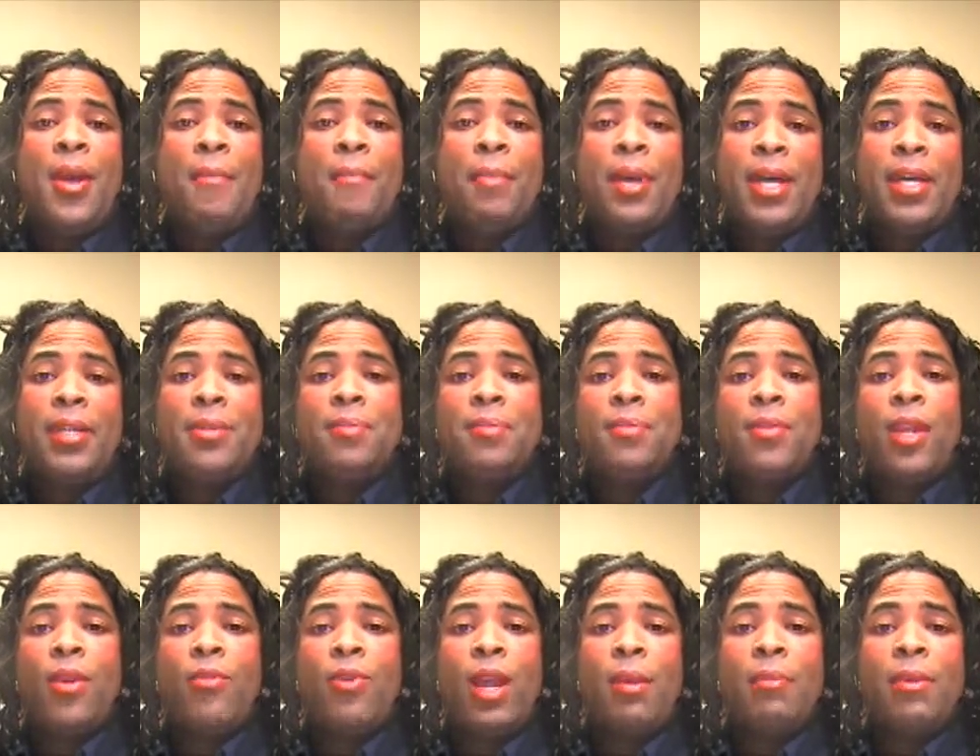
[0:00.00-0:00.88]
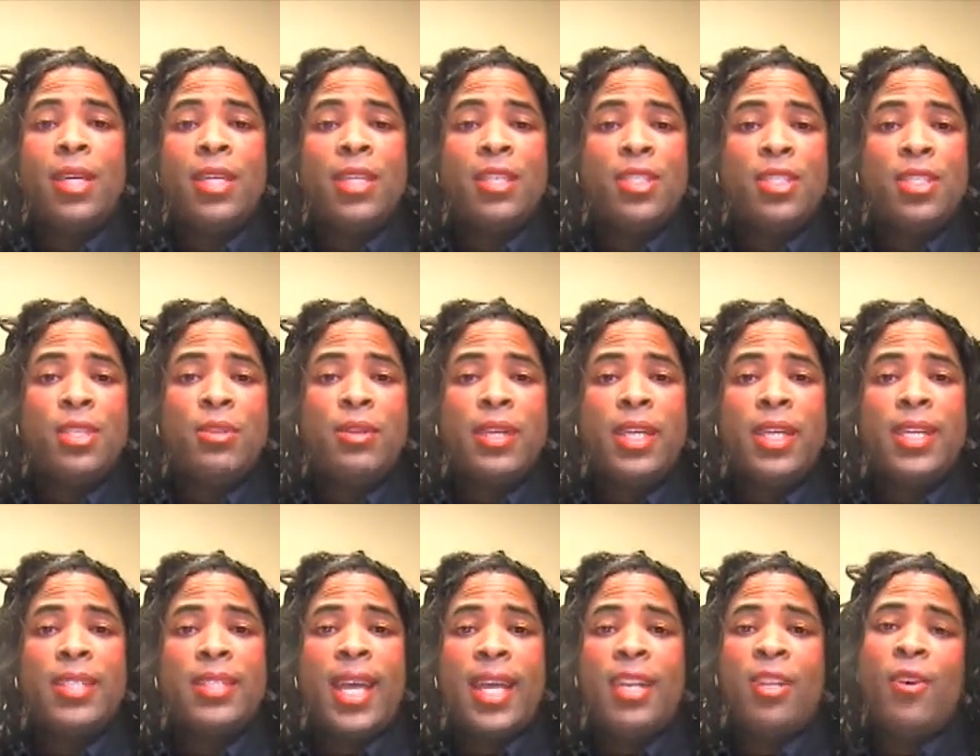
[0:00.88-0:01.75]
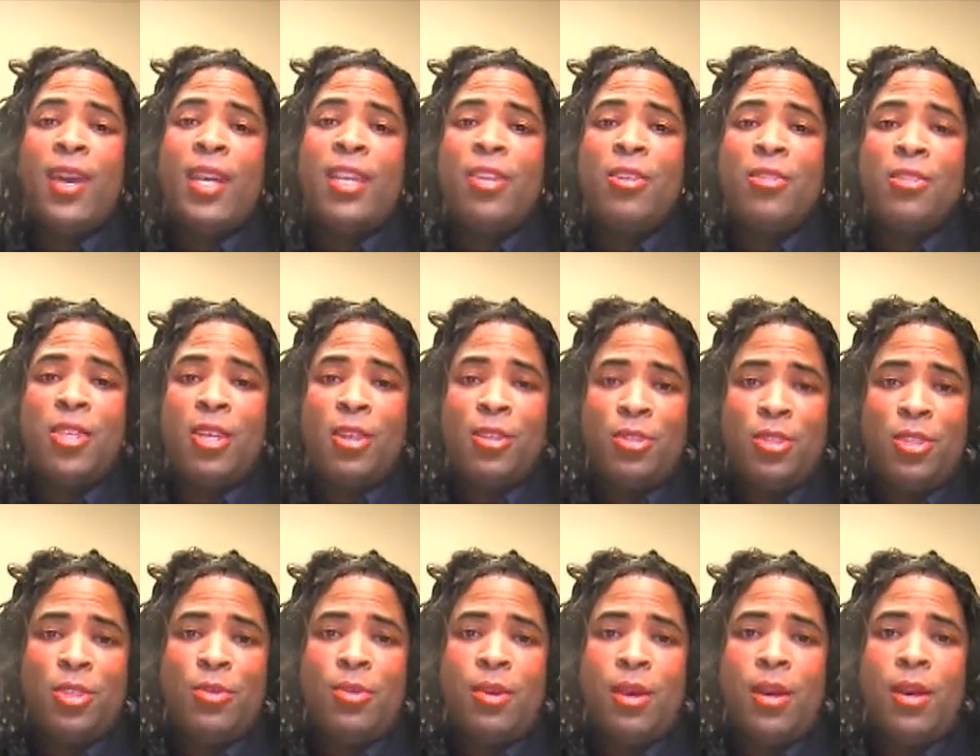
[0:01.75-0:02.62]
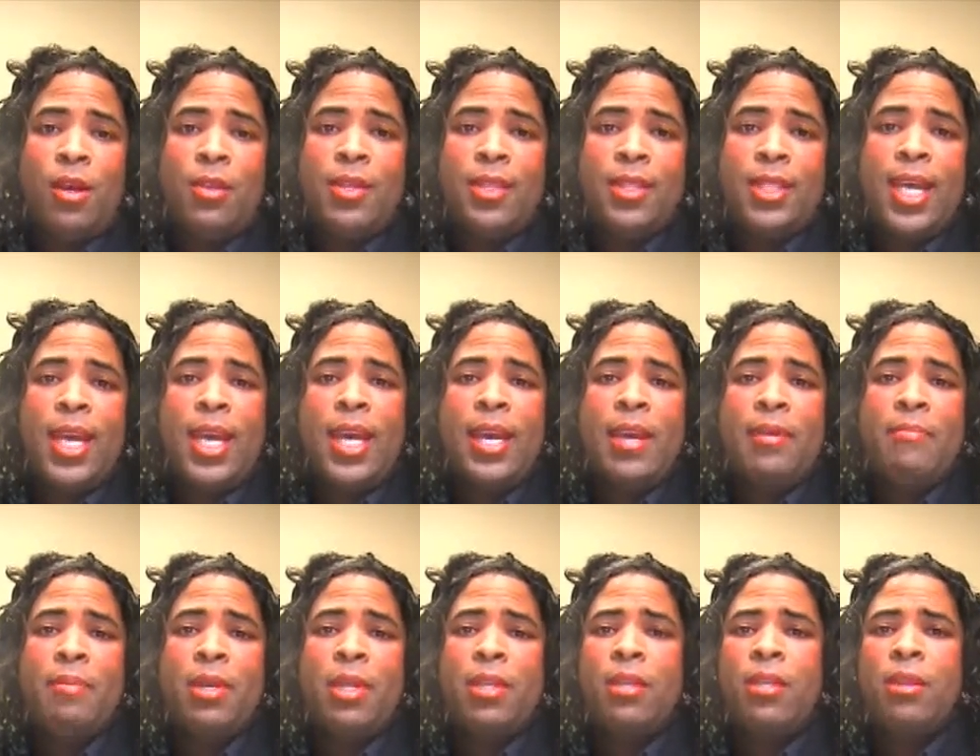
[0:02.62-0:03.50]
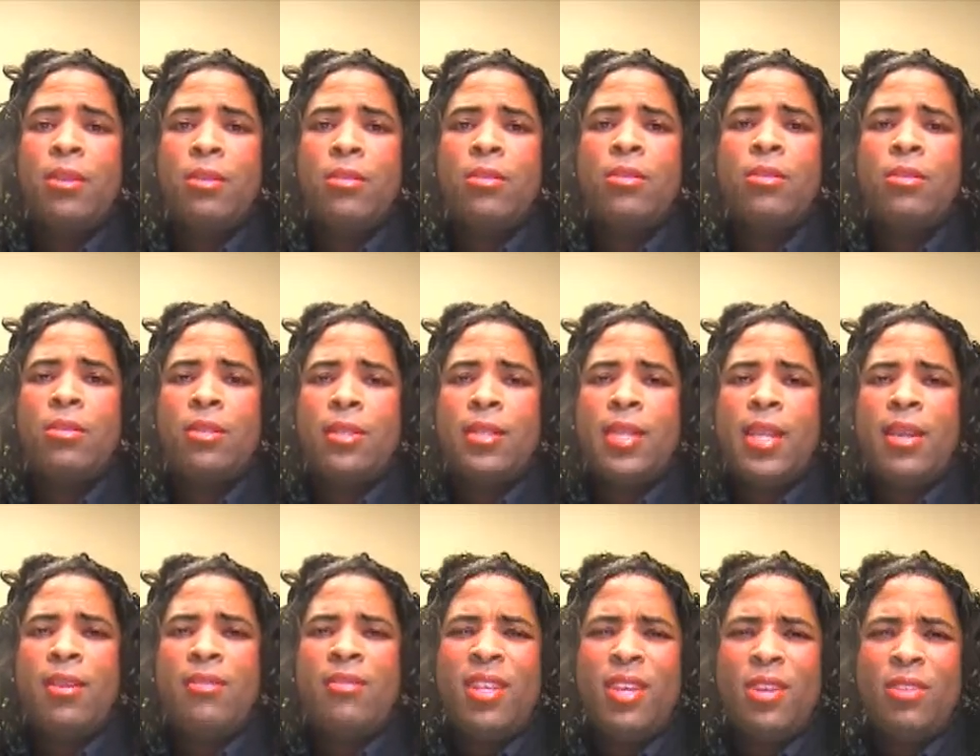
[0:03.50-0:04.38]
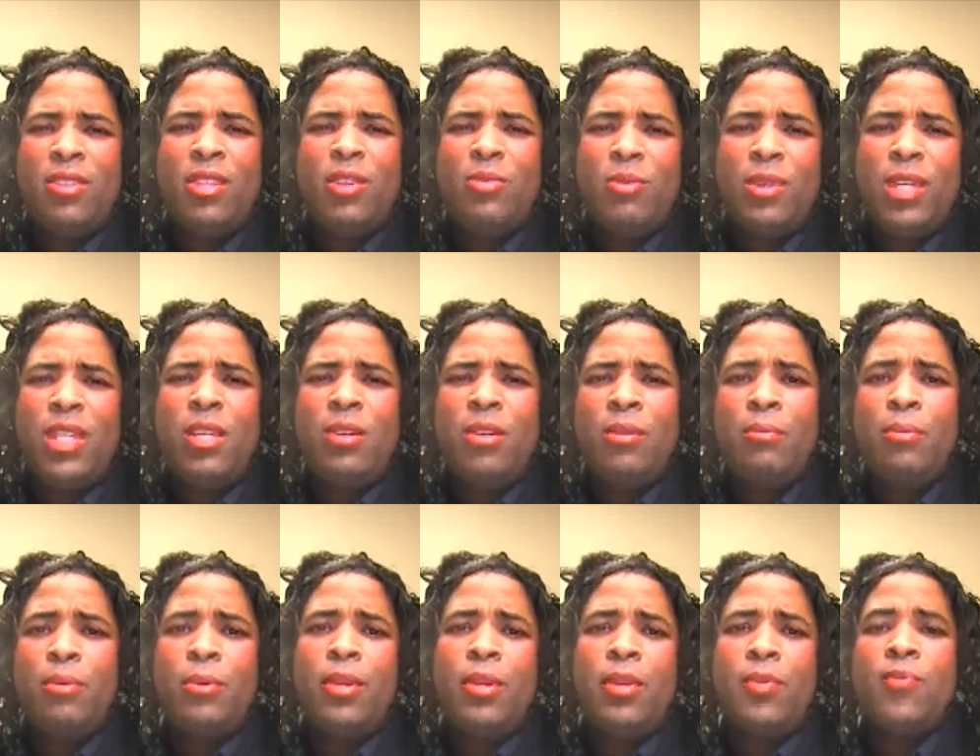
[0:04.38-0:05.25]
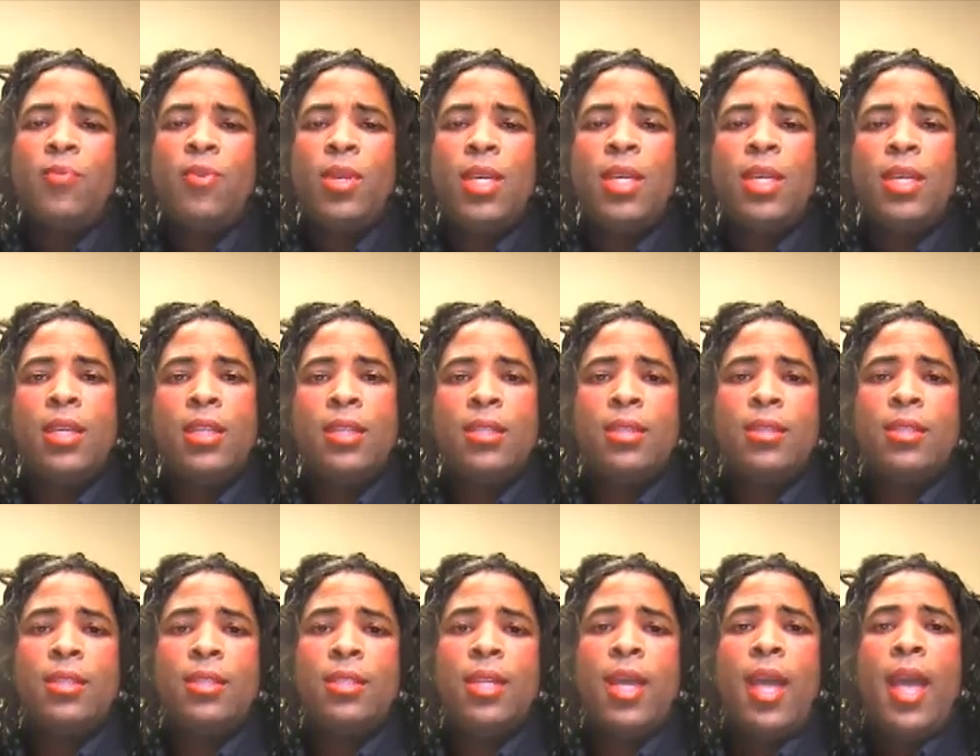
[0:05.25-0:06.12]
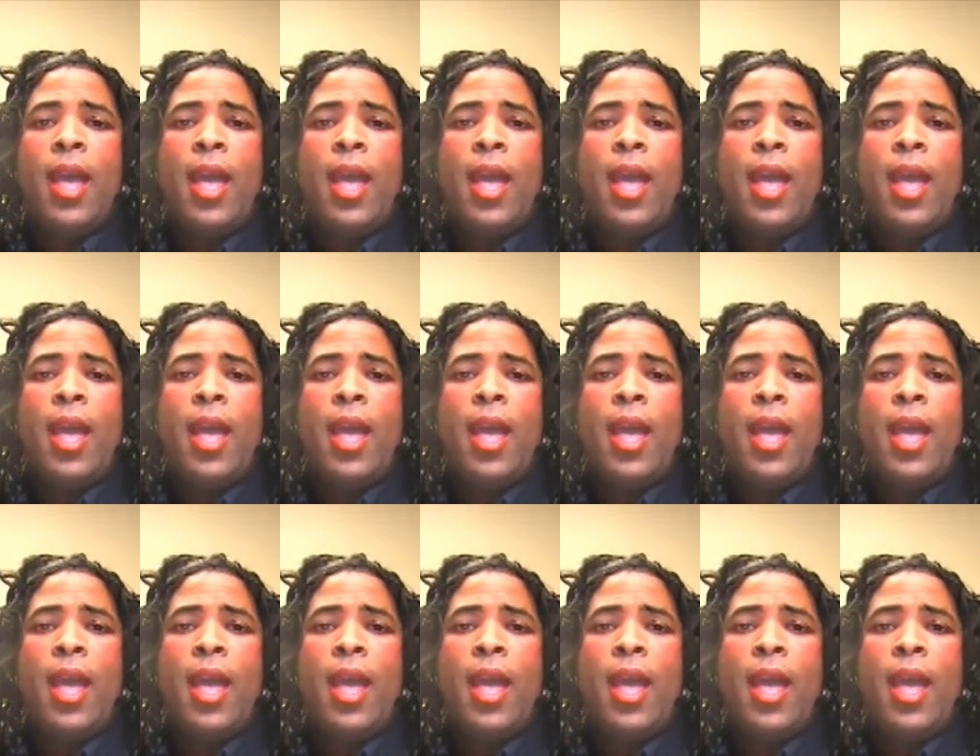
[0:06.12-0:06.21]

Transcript: But what I'm going to do is, I know I use those two all the time, but there's a really important ones.